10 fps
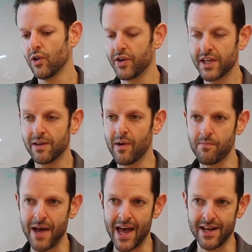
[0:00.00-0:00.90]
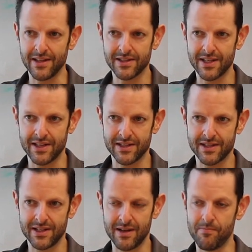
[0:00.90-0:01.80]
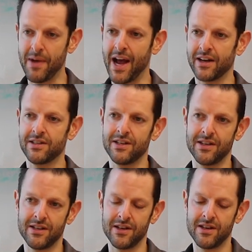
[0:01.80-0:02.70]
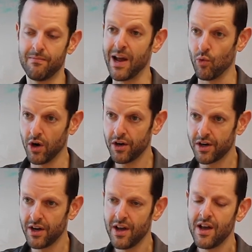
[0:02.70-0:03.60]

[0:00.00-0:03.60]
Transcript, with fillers: learning about patents has impacted my work.